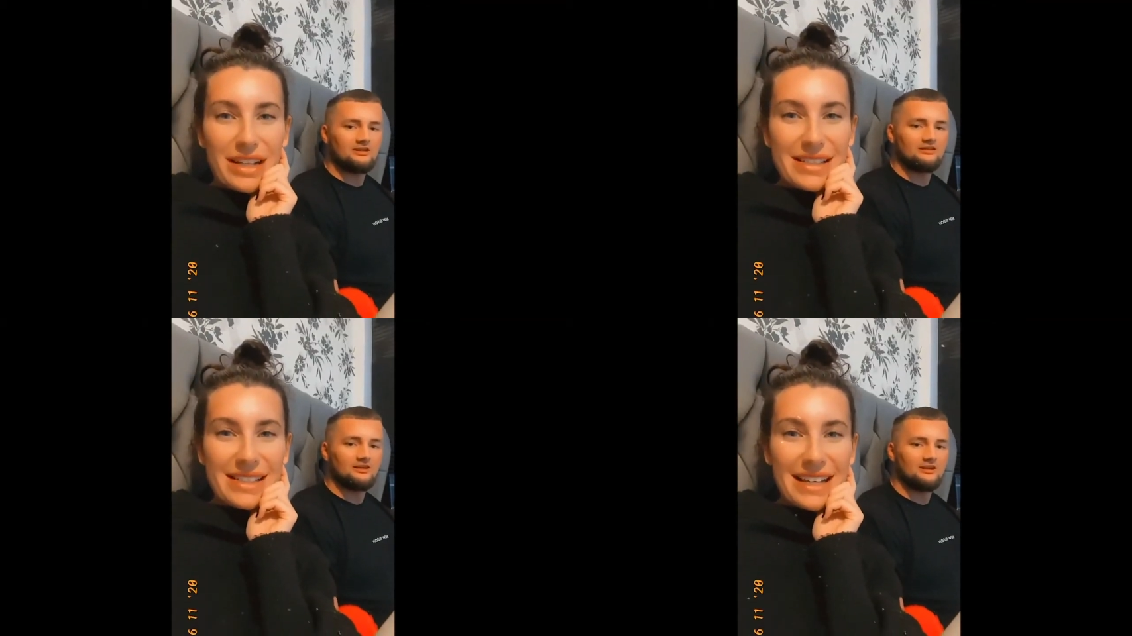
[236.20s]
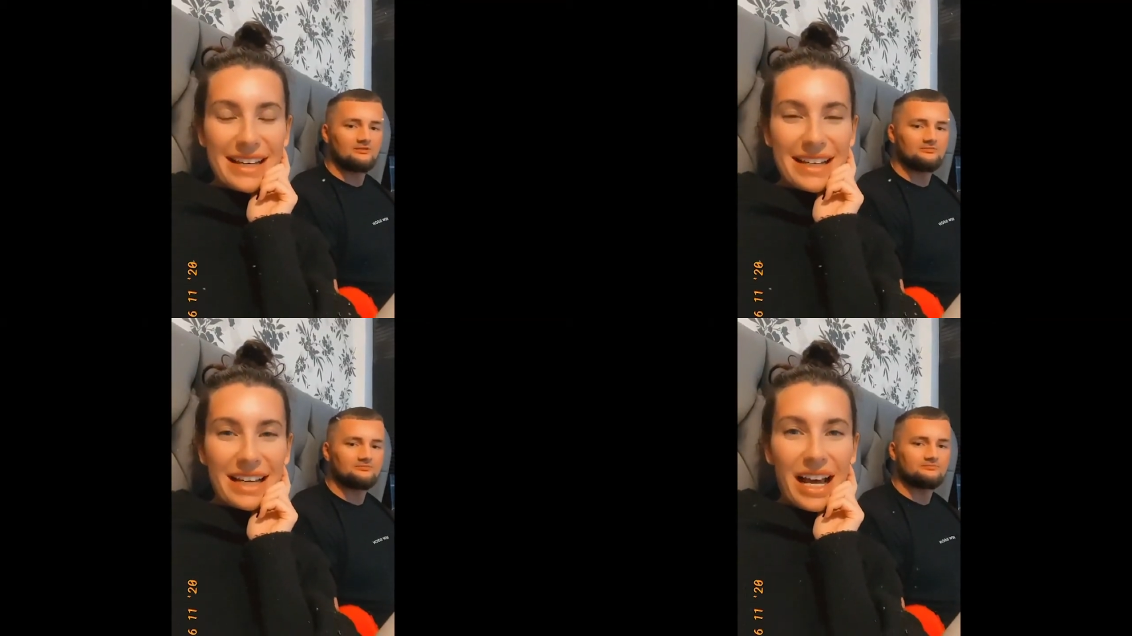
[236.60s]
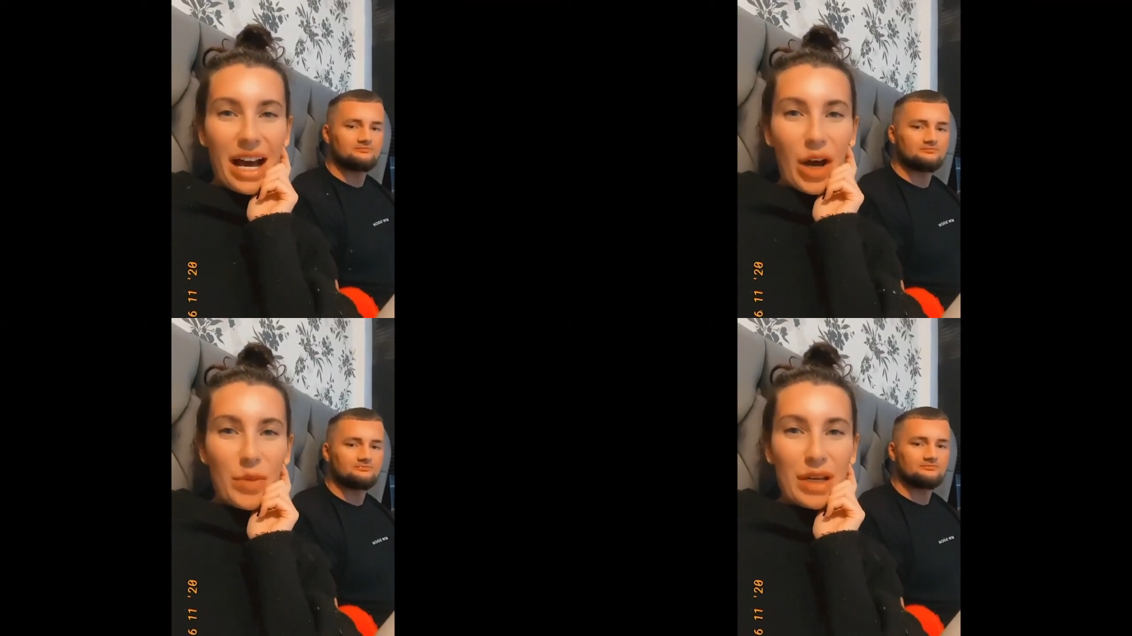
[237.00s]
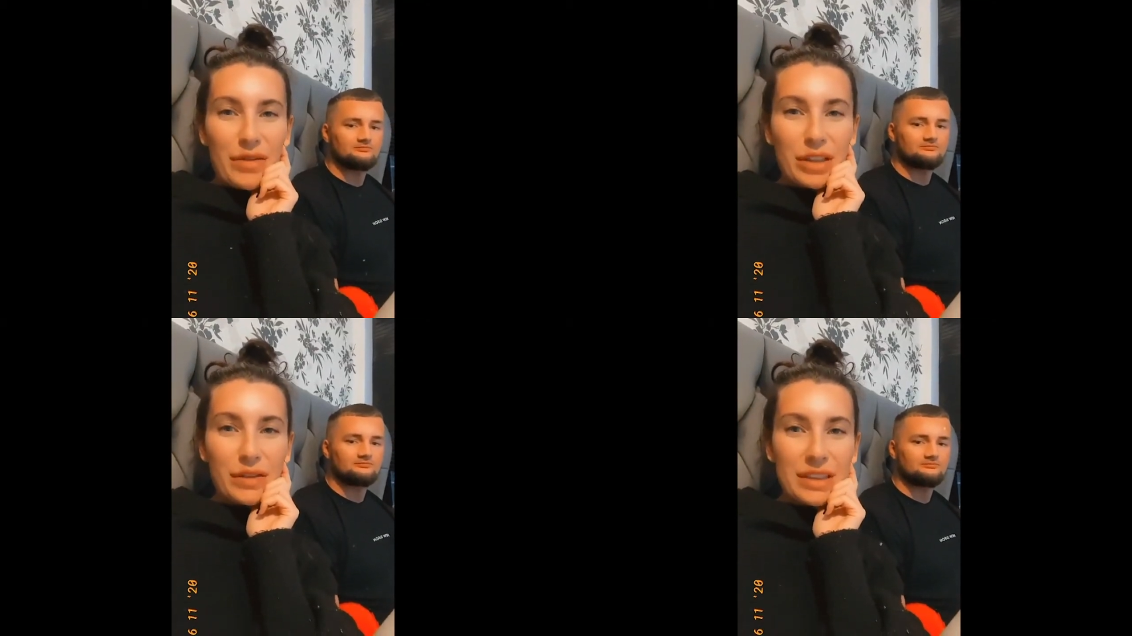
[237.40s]
Speaker 1: Tracy. Hope you have a
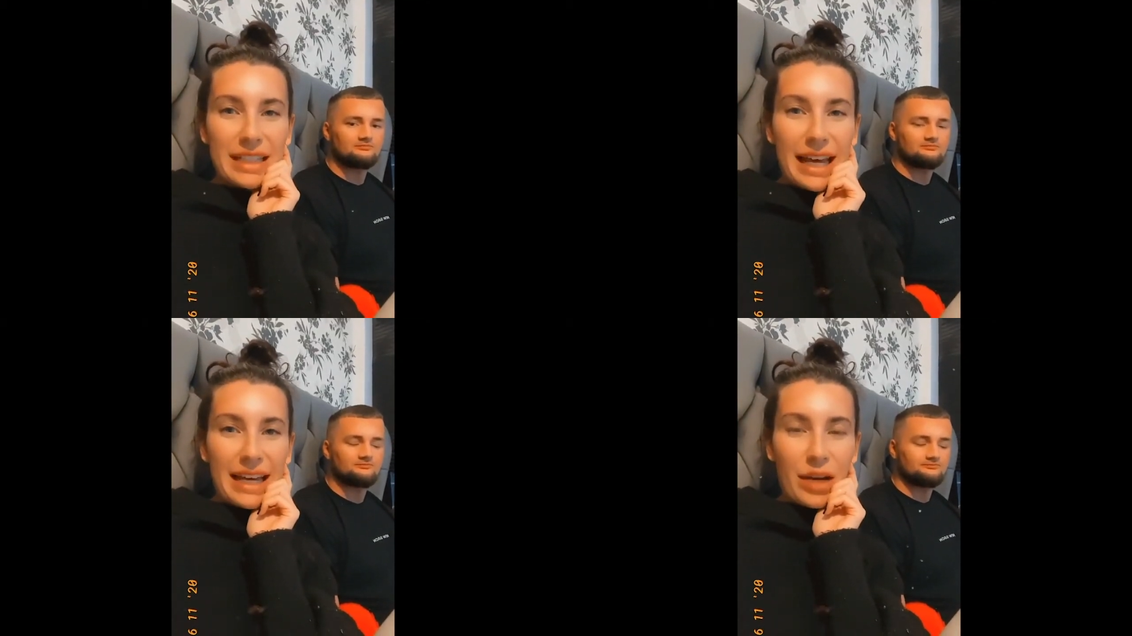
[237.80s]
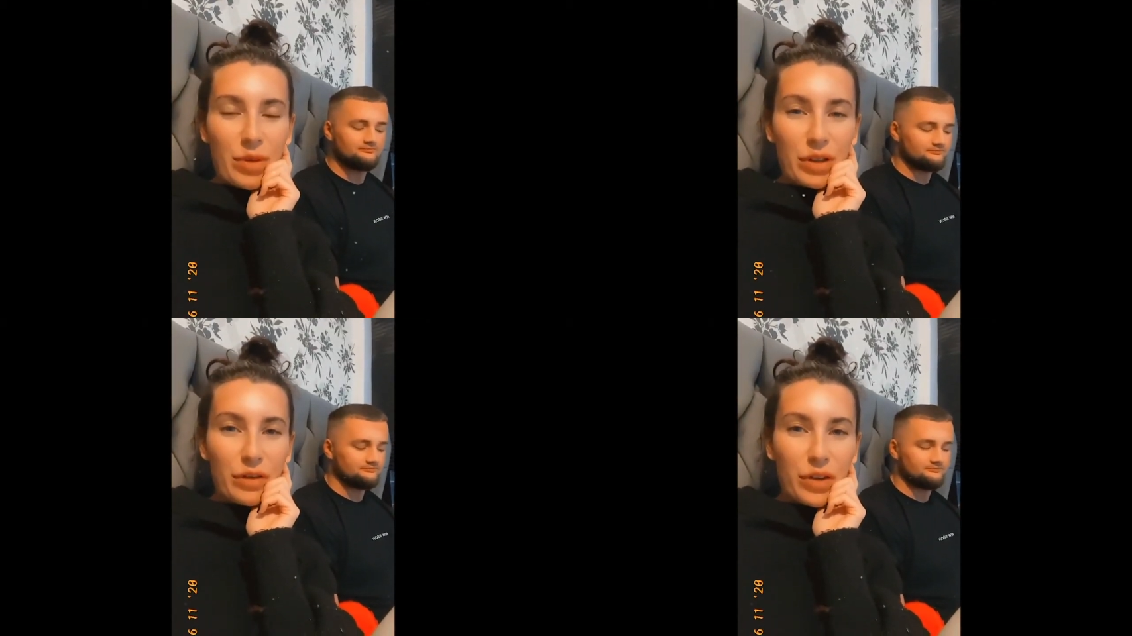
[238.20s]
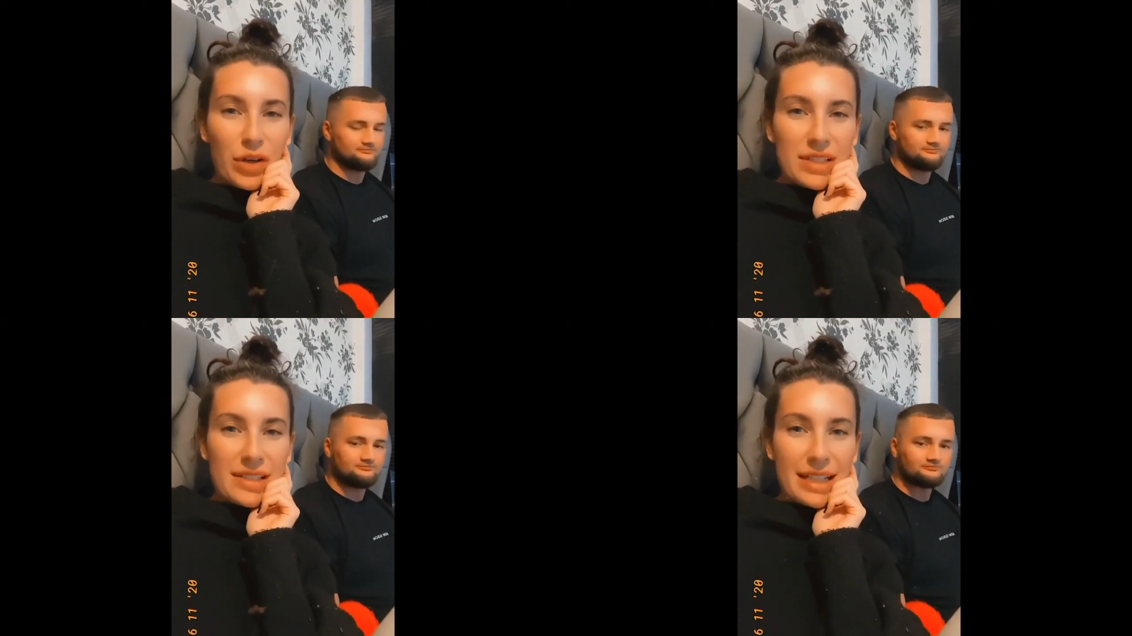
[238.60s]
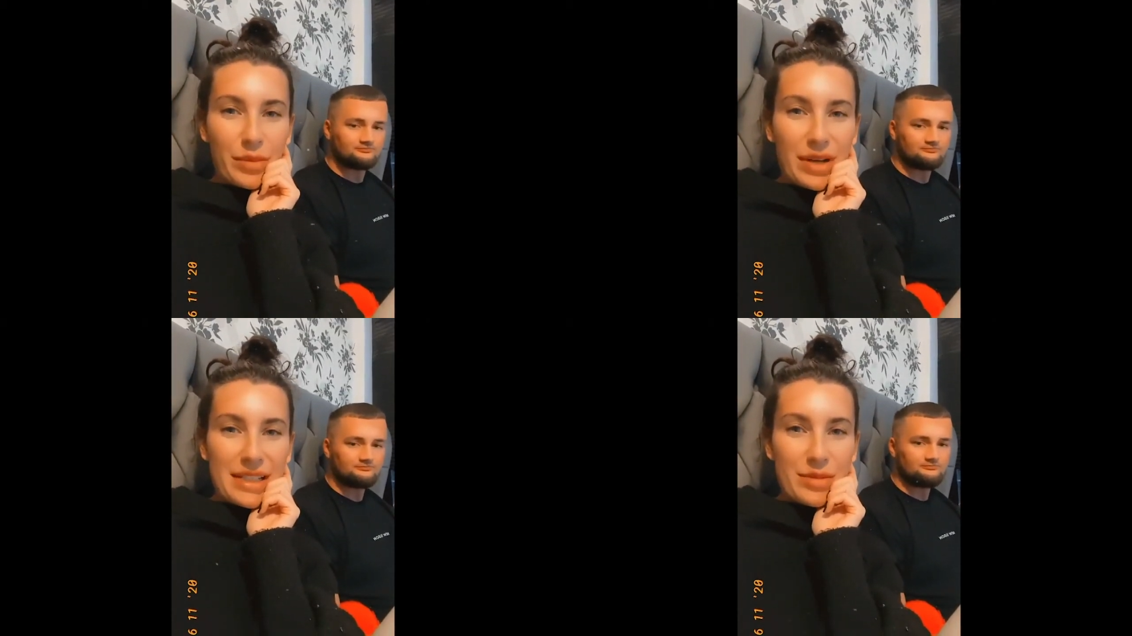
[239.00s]
lovely day and we look forward to
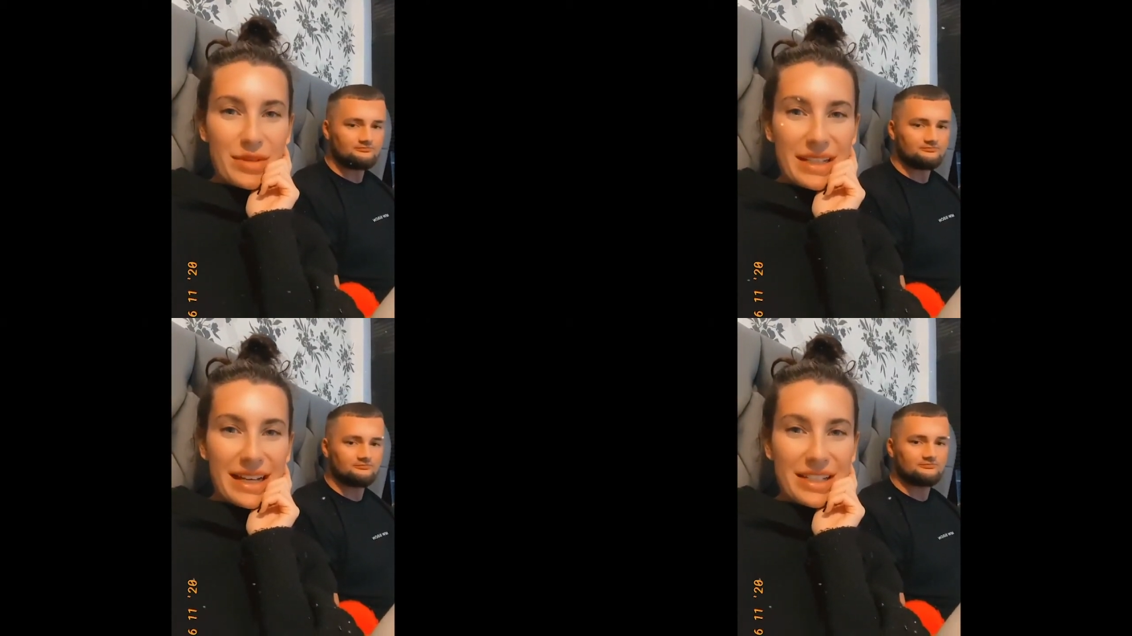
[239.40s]
celebrating with you next